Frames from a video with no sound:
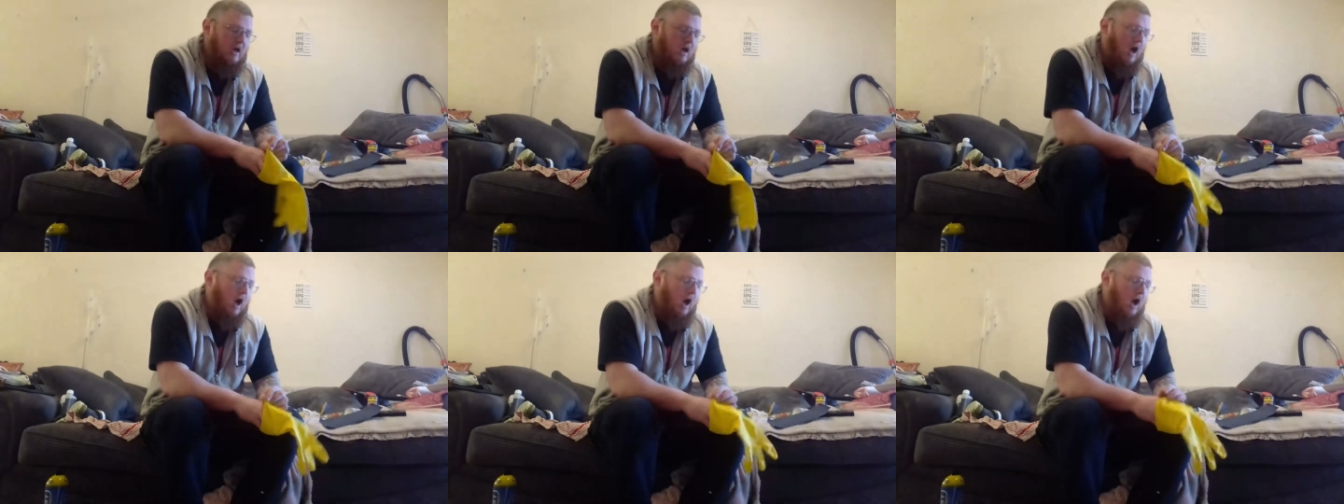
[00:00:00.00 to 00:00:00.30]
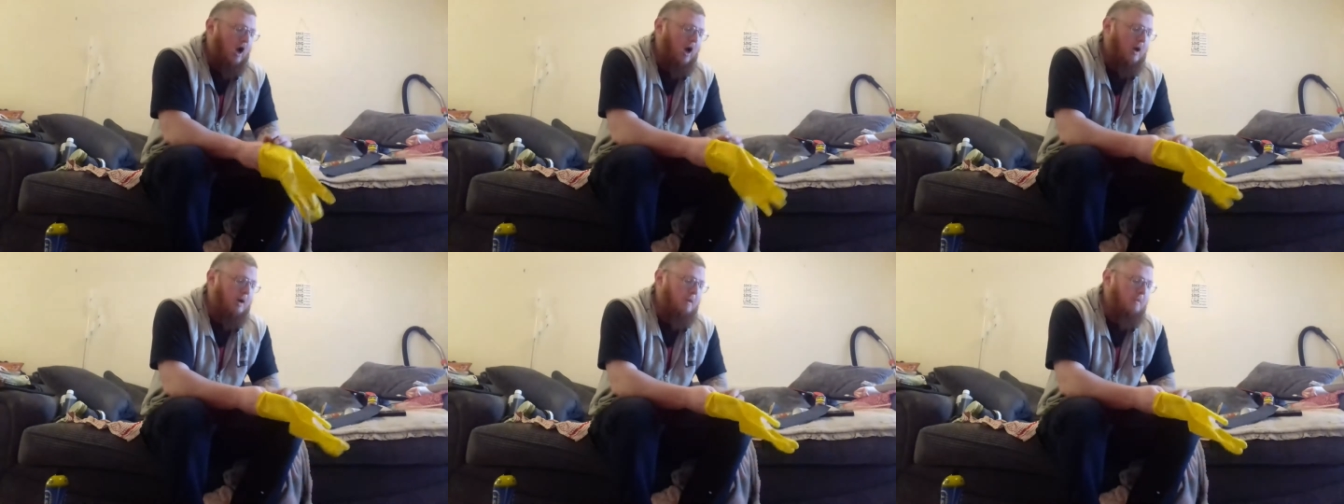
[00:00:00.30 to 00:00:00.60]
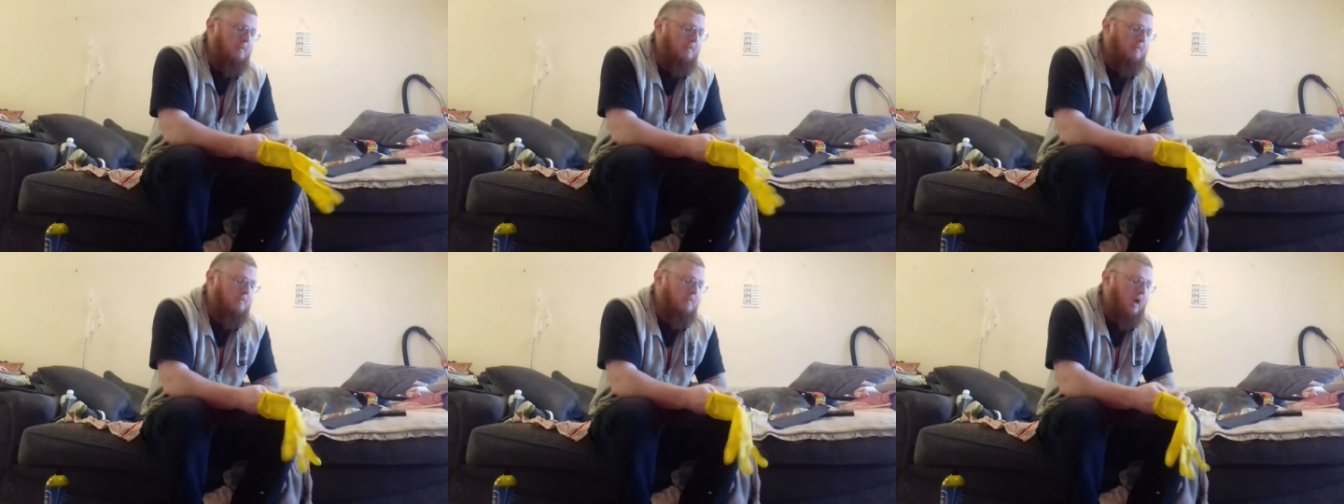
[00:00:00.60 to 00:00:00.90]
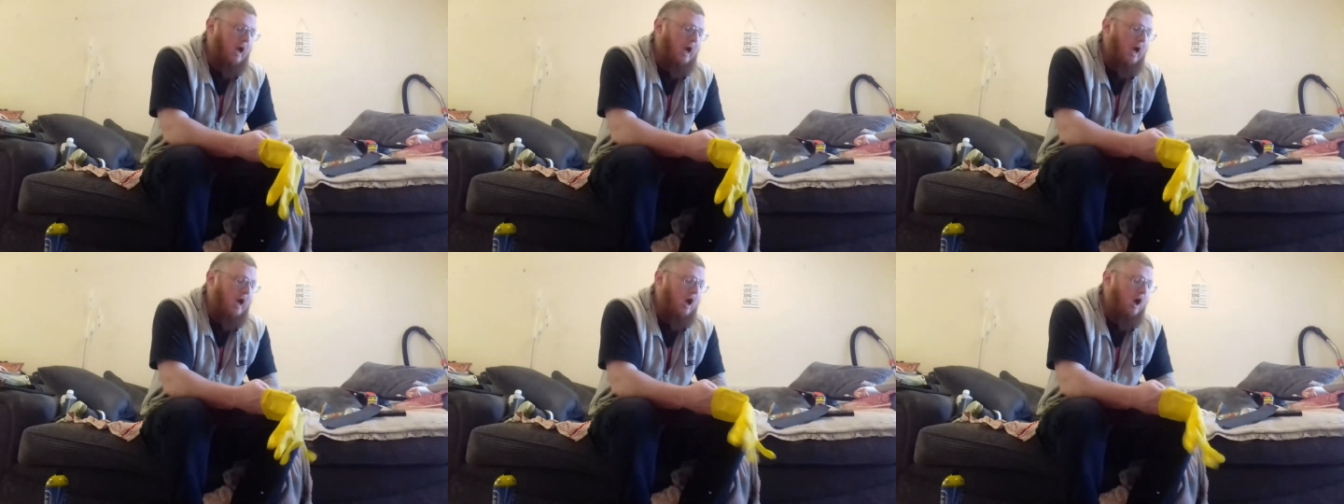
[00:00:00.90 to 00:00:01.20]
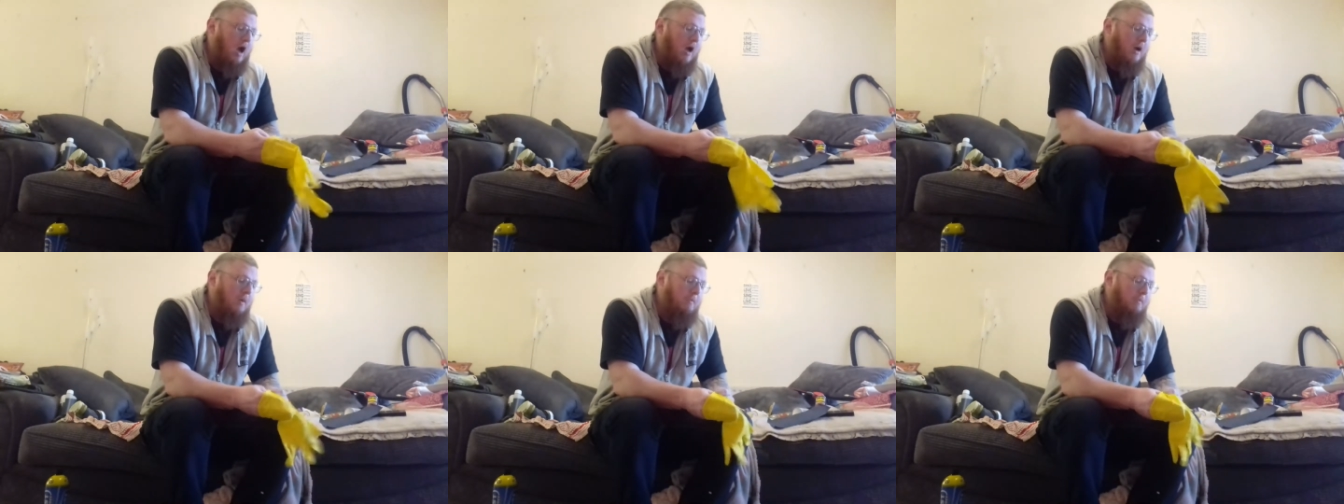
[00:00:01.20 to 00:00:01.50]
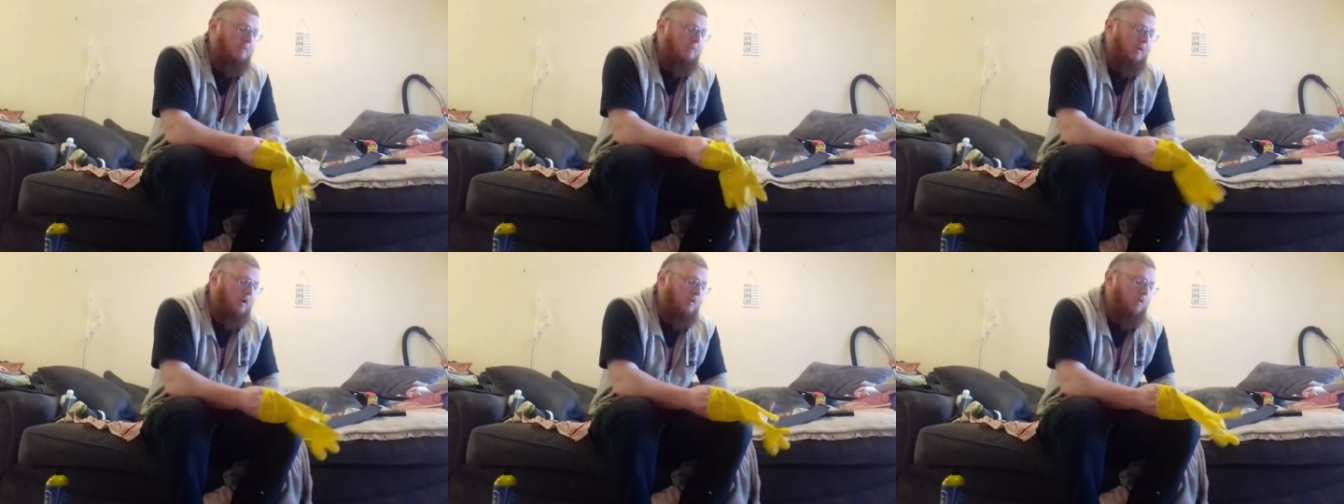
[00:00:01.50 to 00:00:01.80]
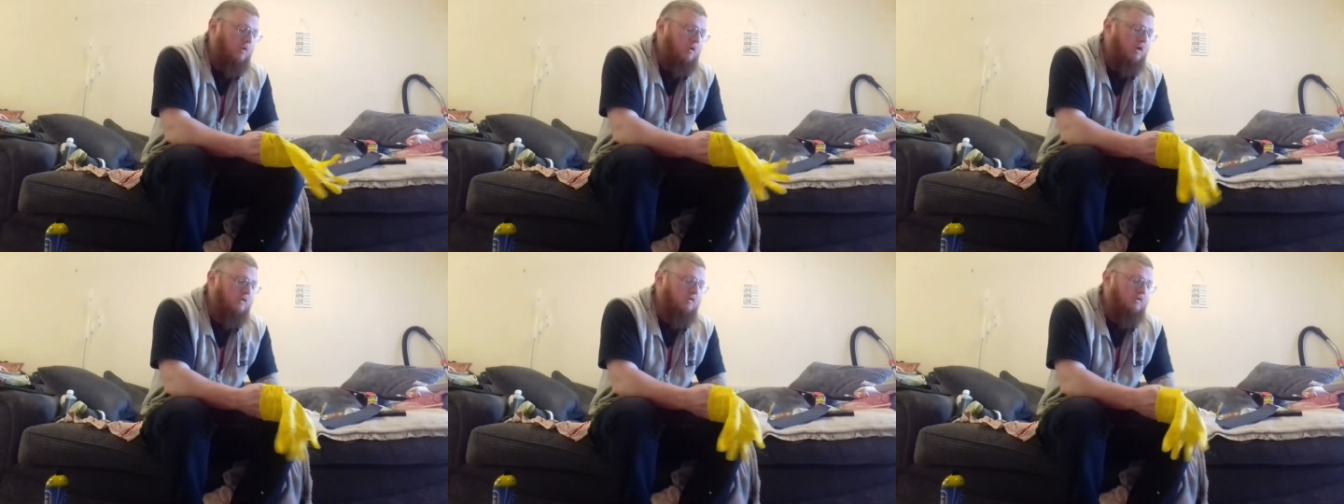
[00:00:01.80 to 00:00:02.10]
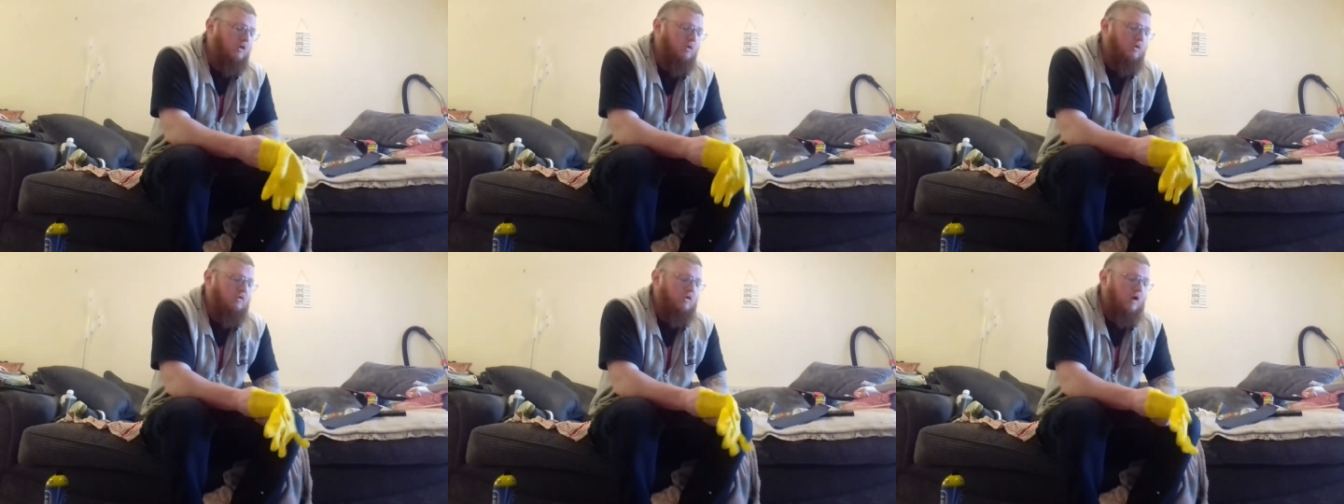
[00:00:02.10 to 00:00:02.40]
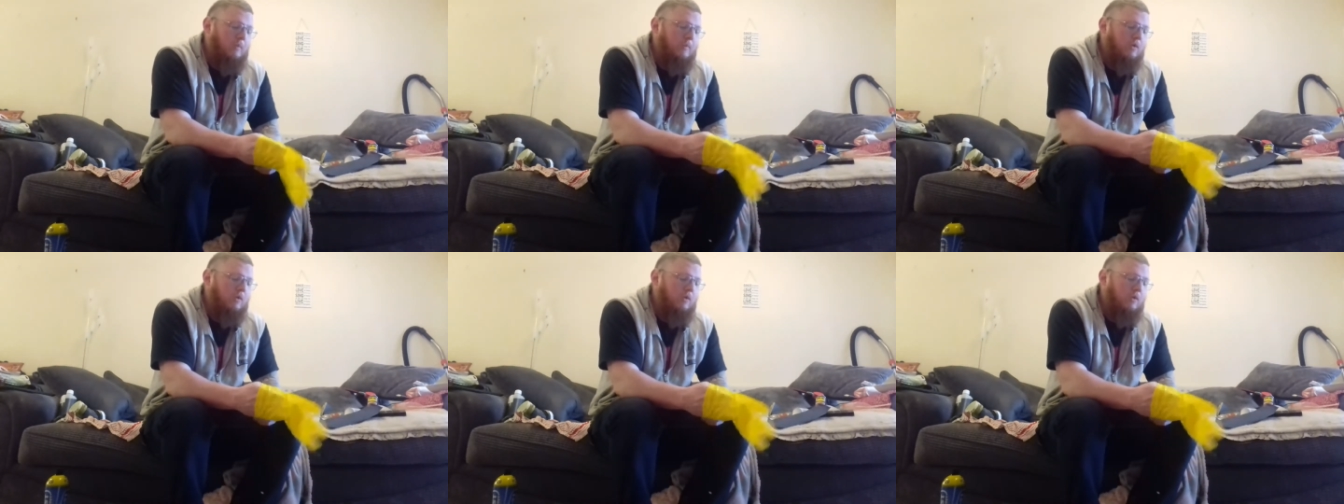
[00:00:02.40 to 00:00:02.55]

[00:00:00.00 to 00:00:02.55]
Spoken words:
But what I'll do is I'll